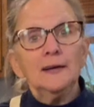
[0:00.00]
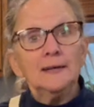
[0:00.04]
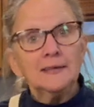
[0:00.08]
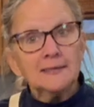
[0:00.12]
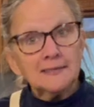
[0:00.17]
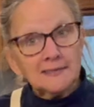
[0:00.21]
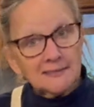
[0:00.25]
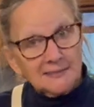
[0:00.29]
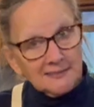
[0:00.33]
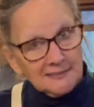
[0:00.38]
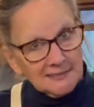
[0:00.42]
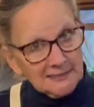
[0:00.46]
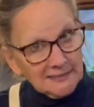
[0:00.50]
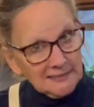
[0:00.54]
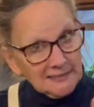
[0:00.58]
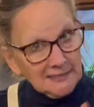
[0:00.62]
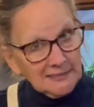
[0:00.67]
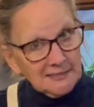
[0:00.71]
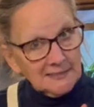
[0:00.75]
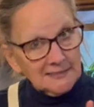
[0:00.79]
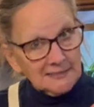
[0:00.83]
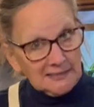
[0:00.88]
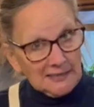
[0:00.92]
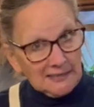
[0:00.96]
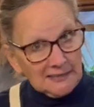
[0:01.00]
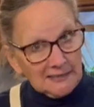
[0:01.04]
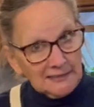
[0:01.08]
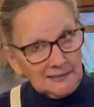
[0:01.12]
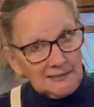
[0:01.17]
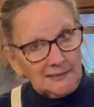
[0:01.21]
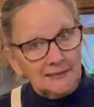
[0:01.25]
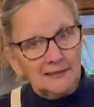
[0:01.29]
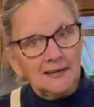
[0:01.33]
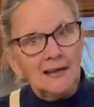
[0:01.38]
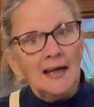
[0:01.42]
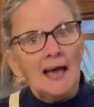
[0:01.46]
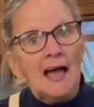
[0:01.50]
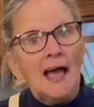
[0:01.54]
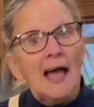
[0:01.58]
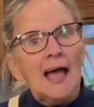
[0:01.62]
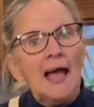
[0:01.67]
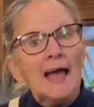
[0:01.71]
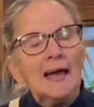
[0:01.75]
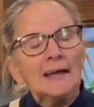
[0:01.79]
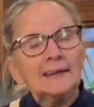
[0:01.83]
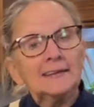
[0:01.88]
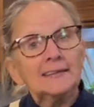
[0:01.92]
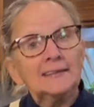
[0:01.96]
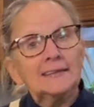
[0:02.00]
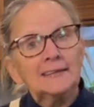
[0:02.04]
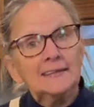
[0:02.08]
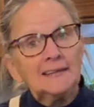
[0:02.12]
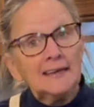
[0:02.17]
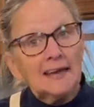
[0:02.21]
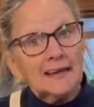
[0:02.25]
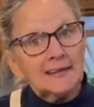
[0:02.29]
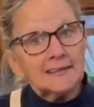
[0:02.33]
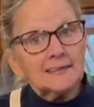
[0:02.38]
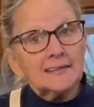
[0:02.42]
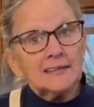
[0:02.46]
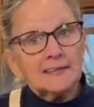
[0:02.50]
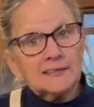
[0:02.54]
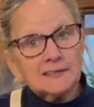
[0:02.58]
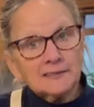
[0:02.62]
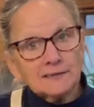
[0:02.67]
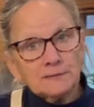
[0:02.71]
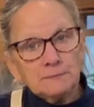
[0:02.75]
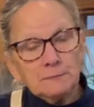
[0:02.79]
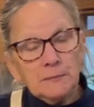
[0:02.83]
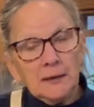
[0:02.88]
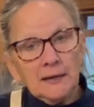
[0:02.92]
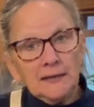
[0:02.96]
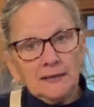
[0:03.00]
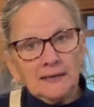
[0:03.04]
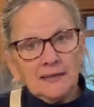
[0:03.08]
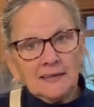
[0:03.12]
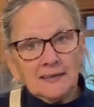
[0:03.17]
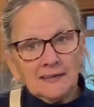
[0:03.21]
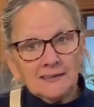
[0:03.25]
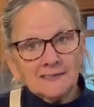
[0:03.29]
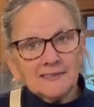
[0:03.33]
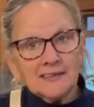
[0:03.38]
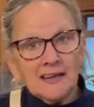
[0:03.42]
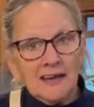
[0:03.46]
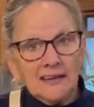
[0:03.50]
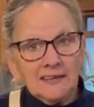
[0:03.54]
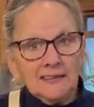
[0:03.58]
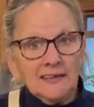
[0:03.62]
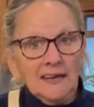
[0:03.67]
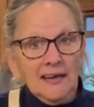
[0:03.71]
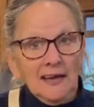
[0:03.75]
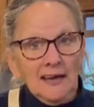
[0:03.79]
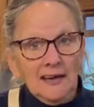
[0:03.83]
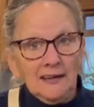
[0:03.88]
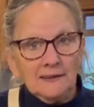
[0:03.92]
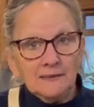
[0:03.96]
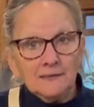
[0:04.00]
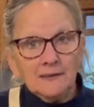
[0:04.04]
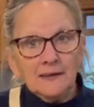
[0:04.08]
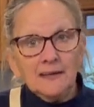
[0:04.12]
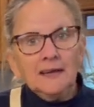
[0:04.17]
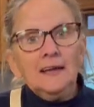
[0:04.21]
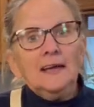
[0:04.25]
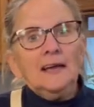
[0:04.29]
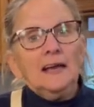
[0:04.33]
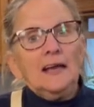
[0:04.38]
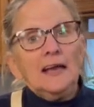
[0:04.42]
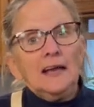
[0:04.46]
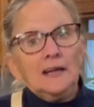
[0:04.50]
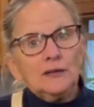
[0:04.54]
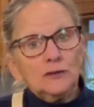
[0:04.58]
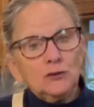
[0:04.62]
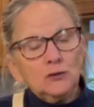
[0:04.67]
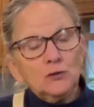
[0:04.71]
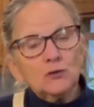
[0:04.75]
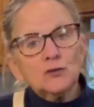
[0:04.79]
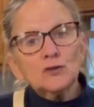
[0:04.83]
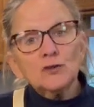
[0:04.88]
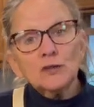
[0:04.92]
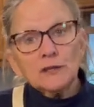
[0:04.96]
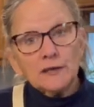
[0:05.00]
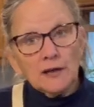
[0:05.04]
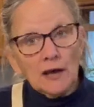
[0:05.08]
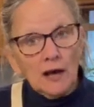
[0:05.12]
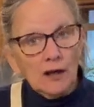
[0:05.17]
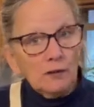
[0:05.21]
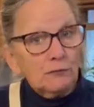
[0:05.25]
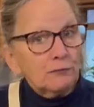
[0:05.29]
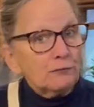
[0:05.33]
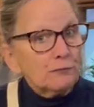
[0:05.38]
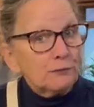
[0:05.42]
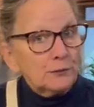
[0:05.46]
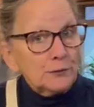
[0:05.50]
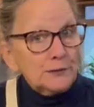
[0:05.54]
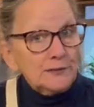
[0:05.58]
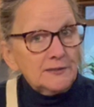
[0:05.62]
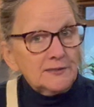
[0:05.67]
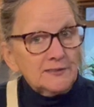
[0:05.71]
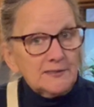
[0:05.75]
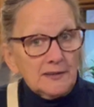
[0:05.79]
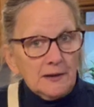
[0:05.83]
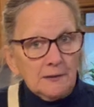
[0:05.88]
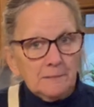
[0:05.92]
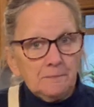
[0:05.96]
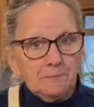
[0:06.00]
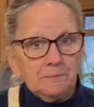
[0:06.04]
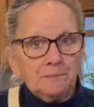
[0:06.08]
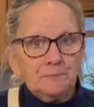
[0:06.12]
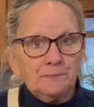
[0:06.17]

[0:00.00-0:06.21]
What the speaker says: season and get as many as I can. And usually I'll freeze them.